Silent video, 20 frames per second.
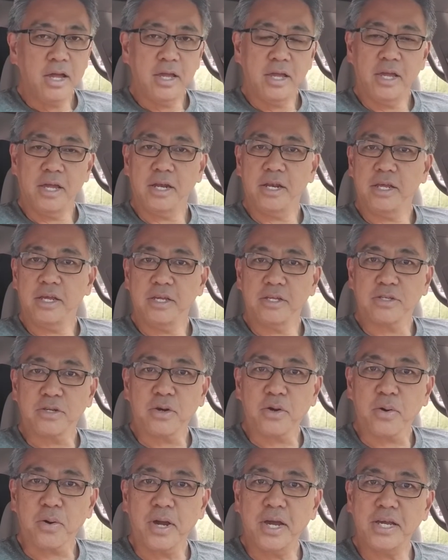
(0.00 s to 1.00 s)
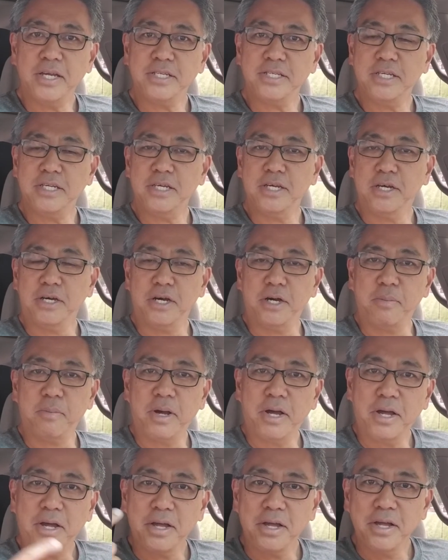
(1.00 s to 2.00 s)
it is crazy.
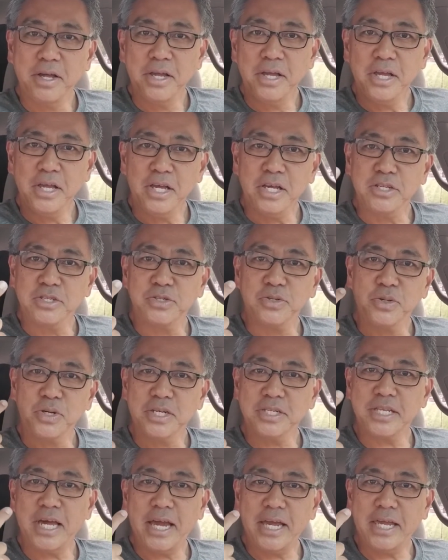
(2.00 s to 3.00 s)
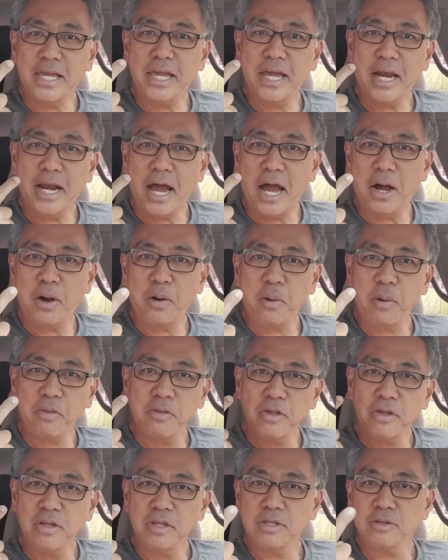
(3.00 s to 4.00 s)
Um, as soon as I get out
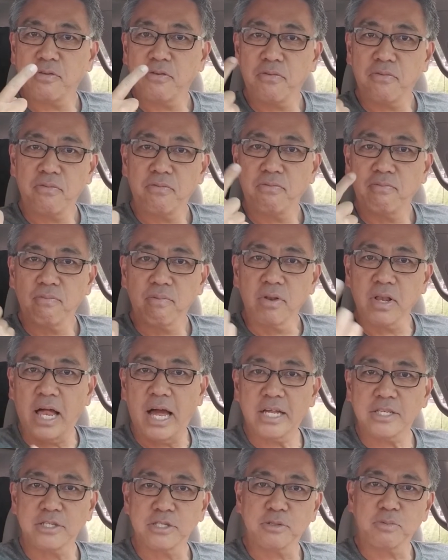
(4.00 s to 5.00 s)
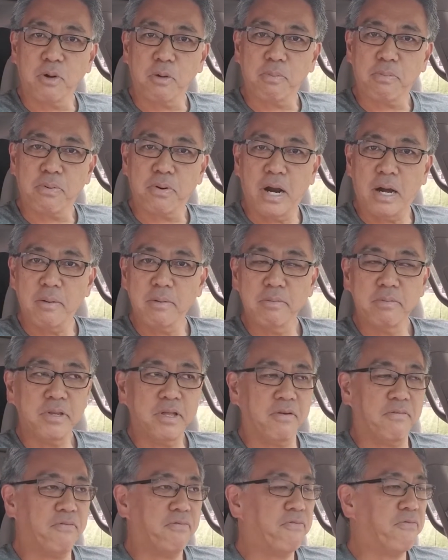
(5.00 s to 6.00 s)
these glasses will
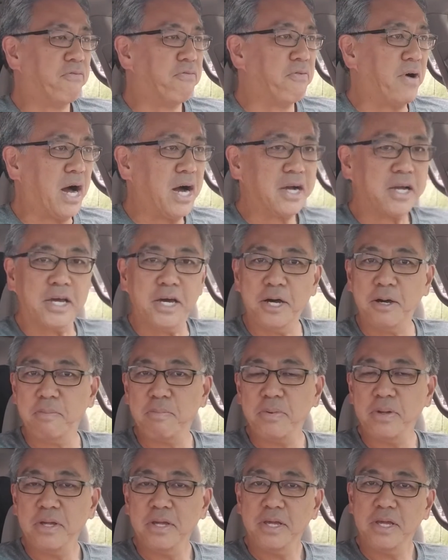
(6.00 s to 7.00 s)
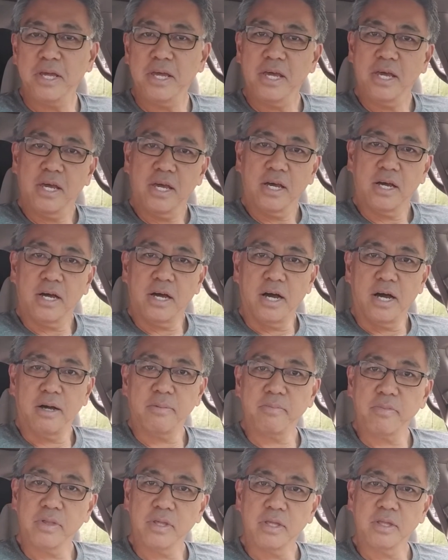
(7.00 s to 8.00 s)
probably fog up.
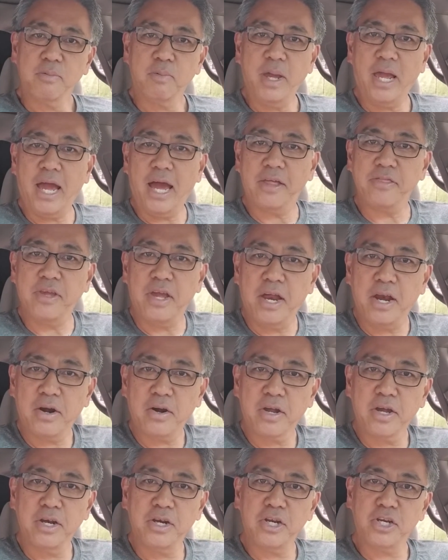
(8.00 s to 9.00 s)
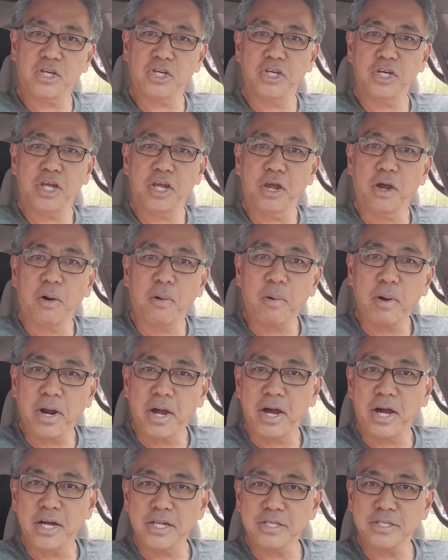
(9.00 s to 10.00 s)
Um, we had the air conditioning going
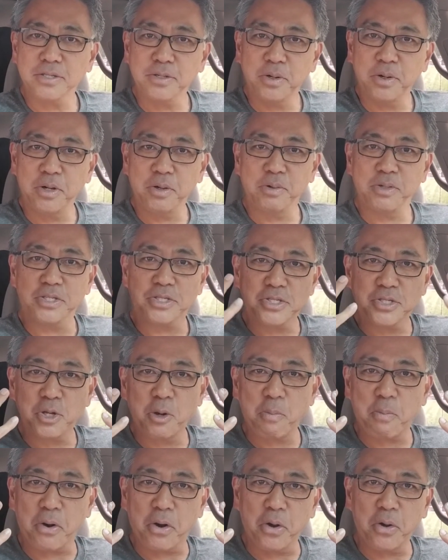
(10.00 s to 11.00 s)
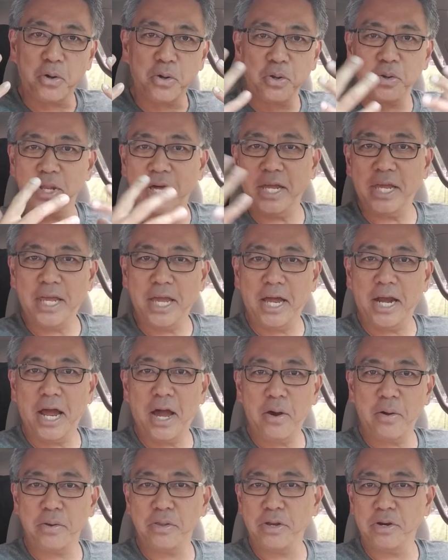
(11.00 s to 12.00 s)
on, so it was super cold. I get
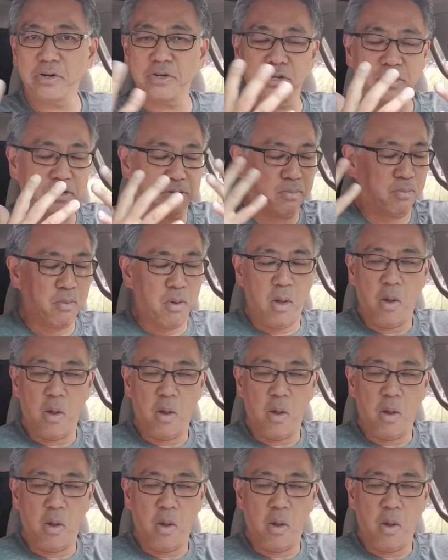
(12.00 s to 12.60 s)
out and they're just